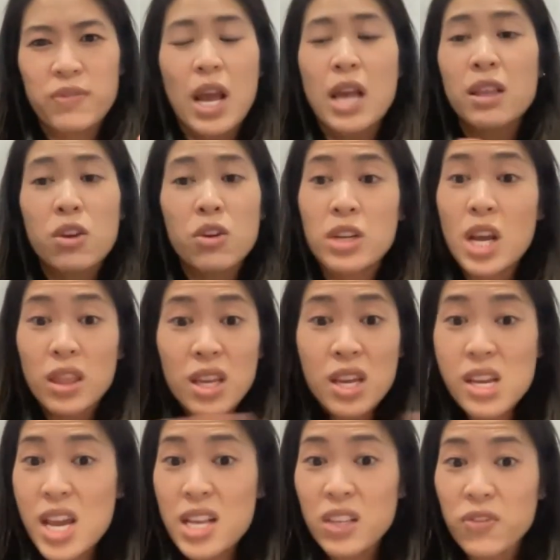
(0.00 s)
And there's nothing
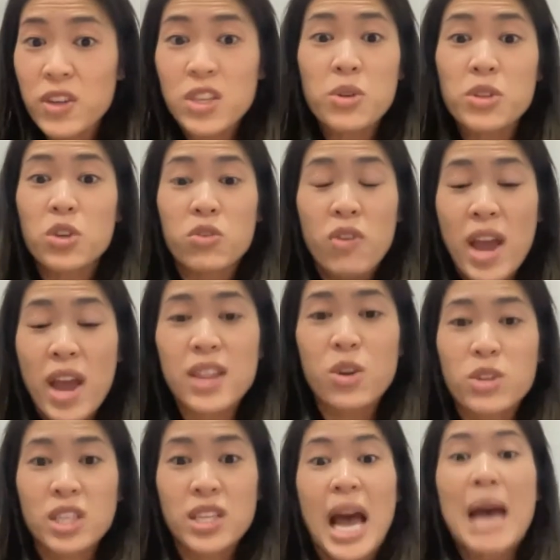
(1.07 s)
against physio, it's great. There's
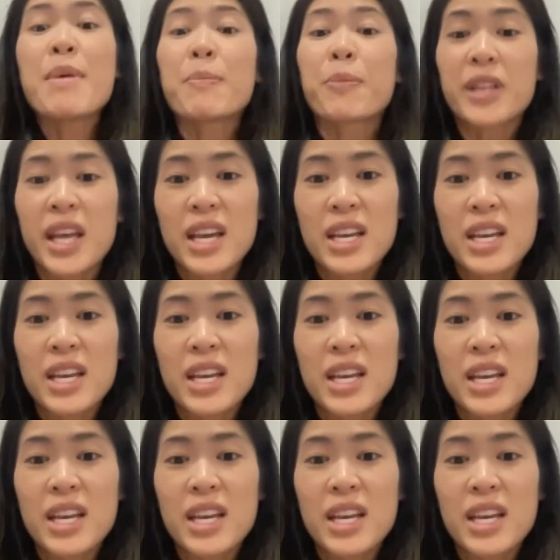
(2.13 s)
a time and place.